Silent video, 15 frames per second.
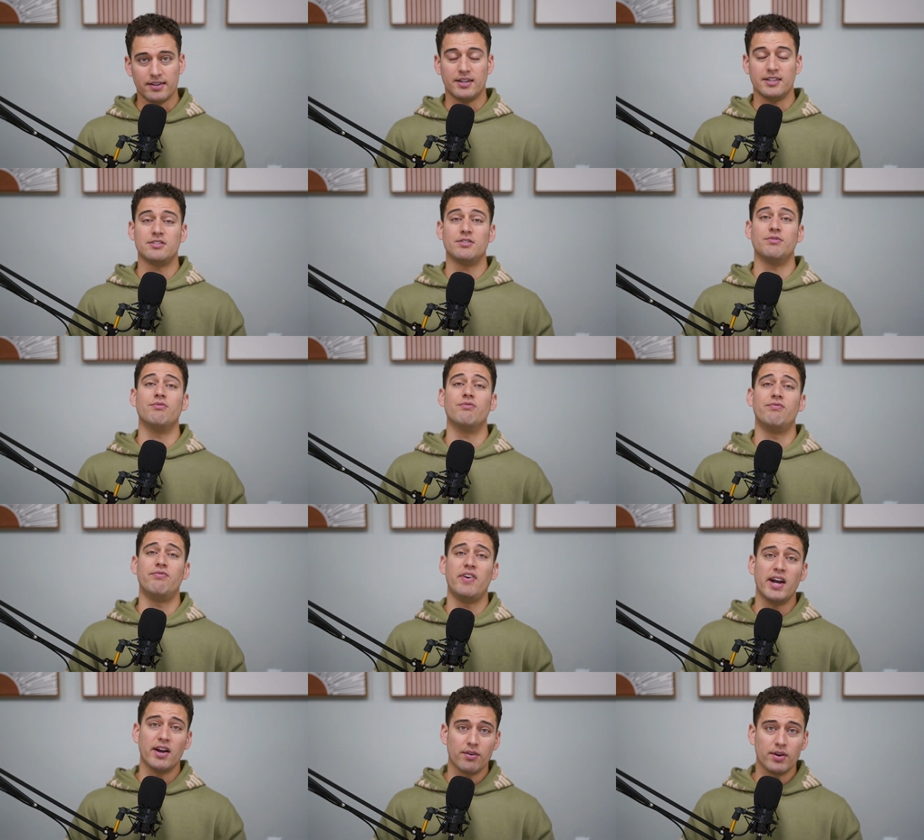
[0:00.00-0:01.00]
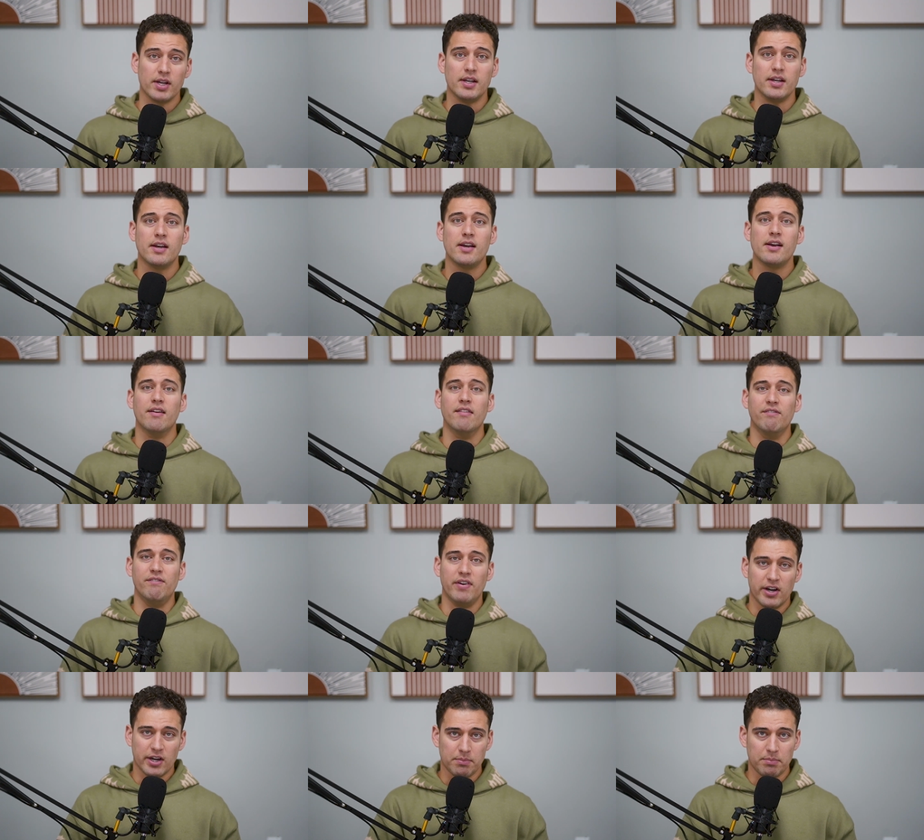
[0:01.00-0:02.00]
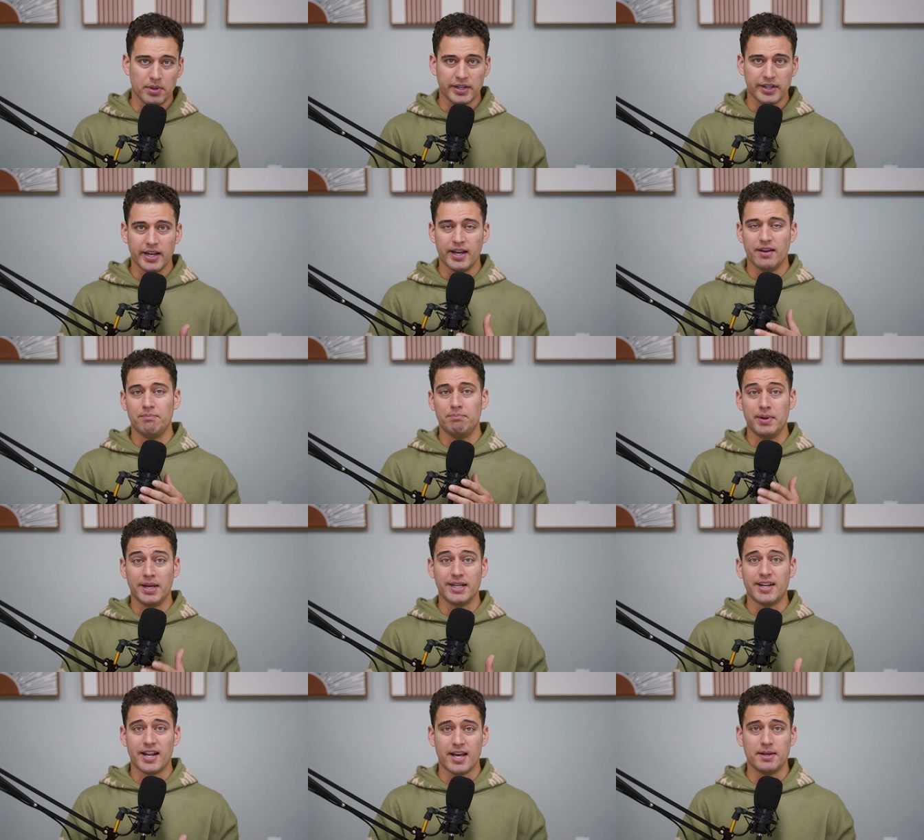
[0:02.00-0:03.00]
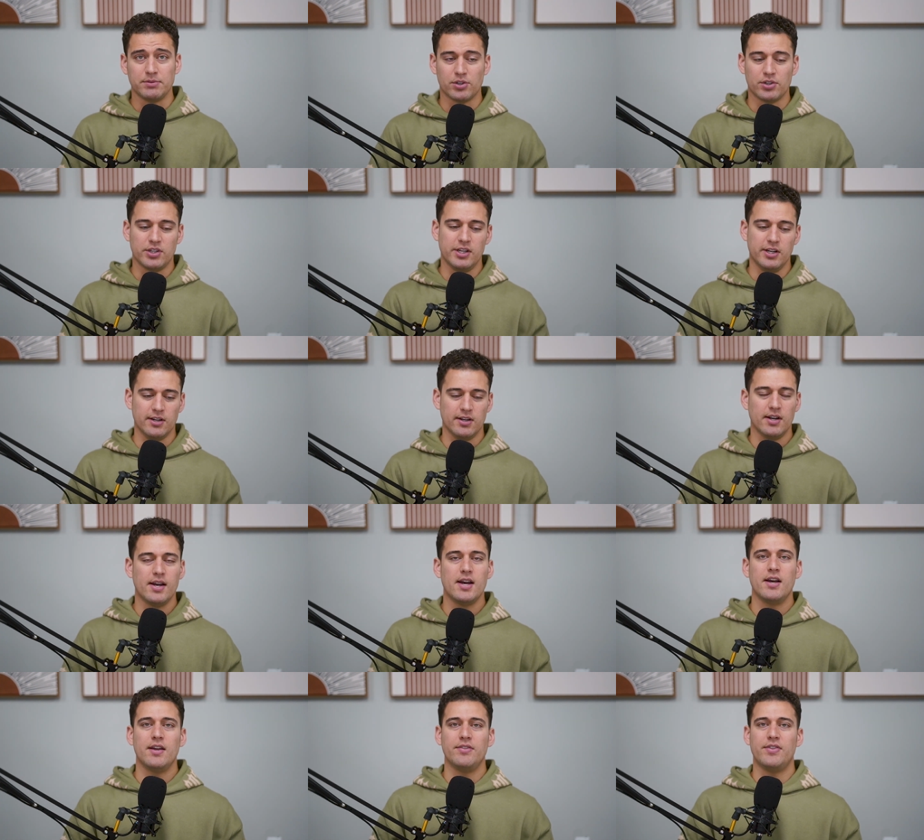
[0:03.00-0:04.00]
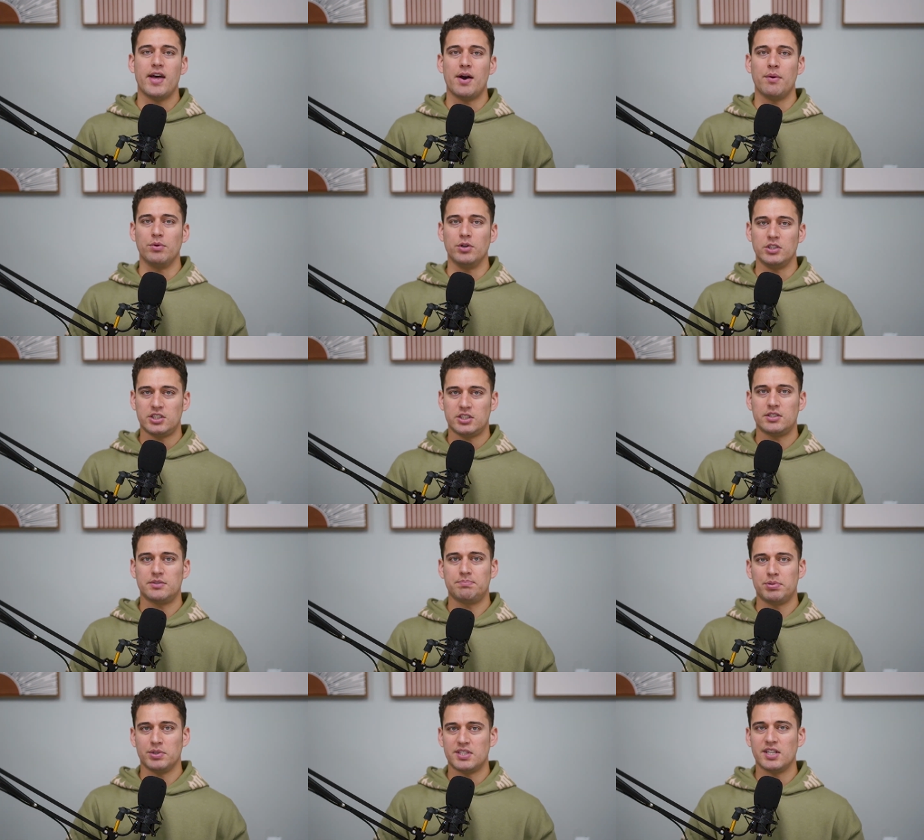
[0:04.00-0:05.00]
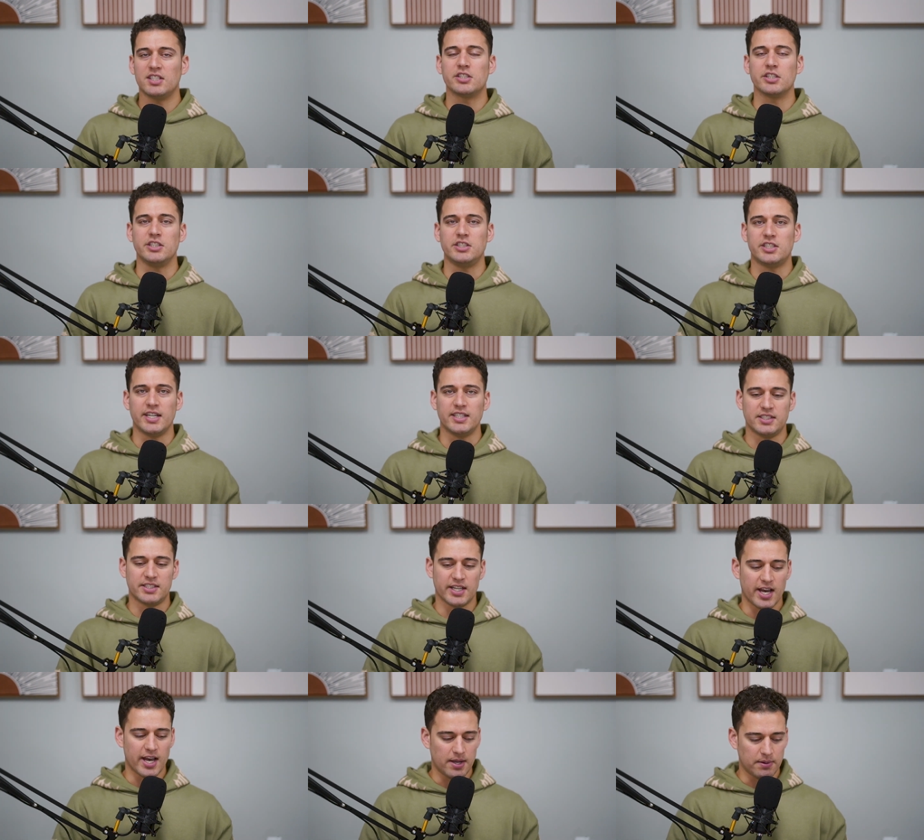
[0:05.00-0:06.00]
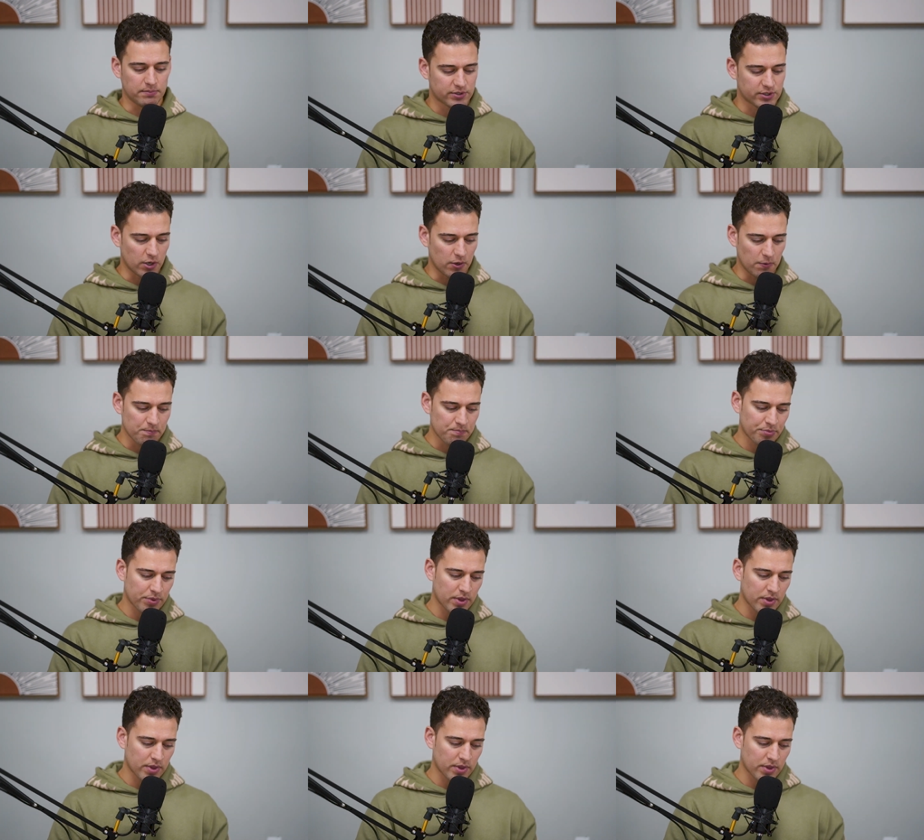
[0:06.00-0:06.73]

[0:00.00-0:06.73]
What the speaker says: Like some very, very big names on here that would potentially change the game. So